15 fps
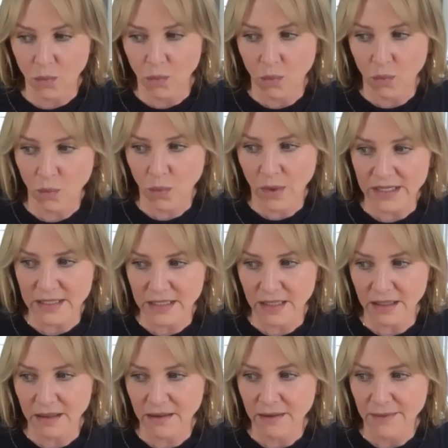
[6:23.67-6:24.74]

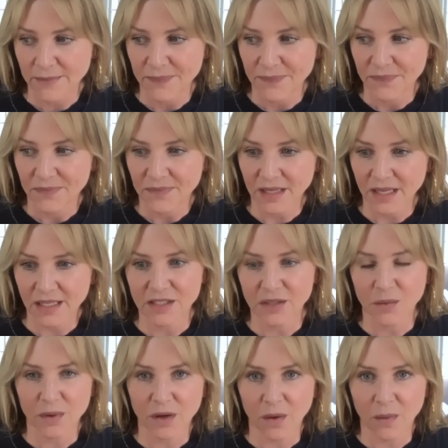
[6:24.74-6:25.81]
raising kids
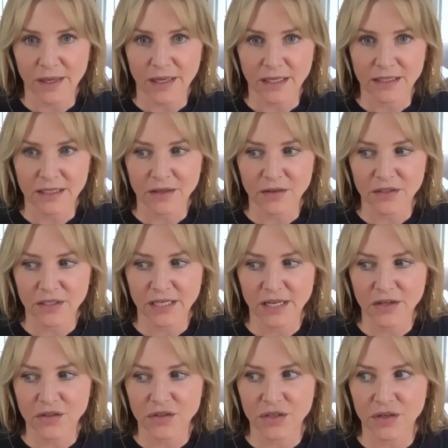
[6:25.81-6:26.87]
that were going into their
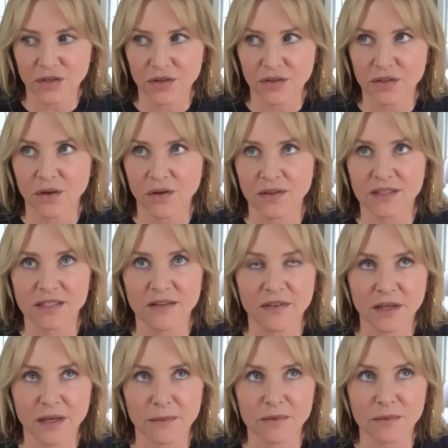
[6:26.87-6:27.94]
teenage years and all the stuff
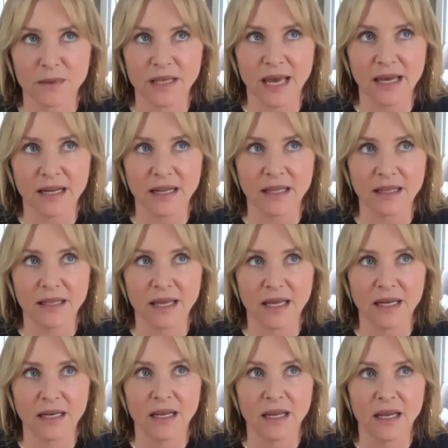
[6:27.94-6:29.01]
that comes with that. And
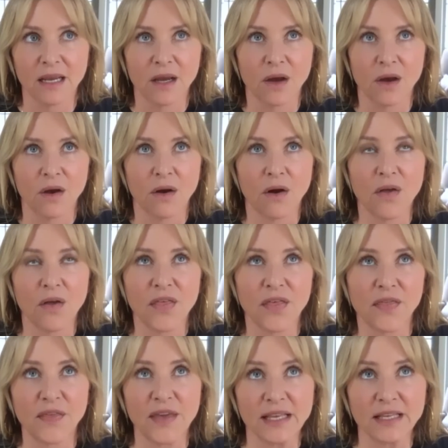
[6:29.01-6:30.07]
then all the
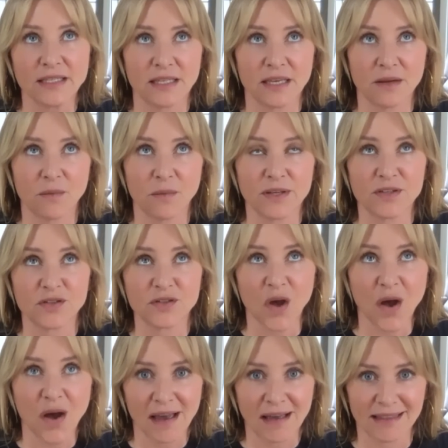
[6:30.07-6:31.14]
things that we
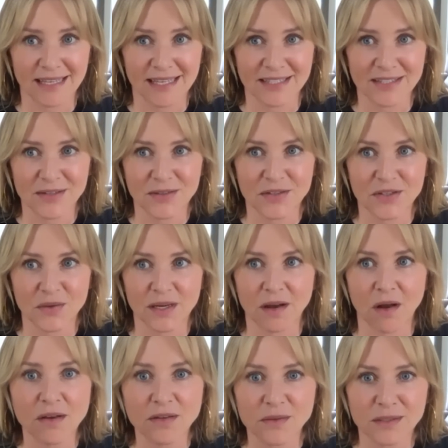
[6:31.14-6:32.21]
saw adolescents doing
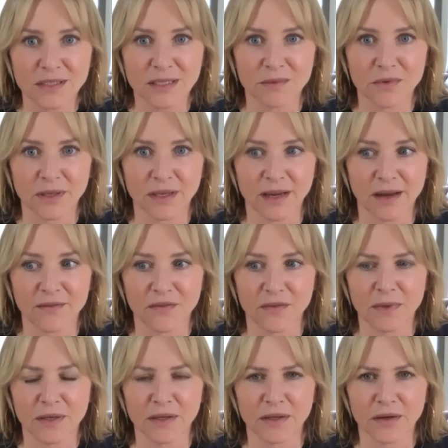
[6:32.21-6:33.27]
also seemed really
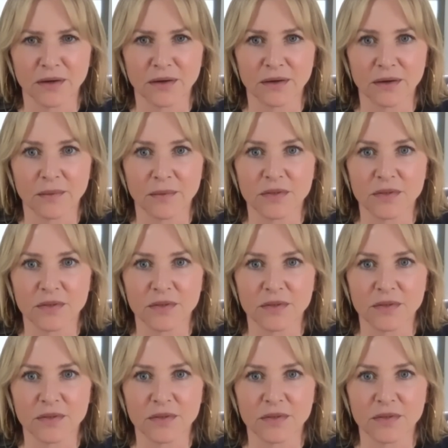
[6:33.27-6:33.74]
unfamiliar. It was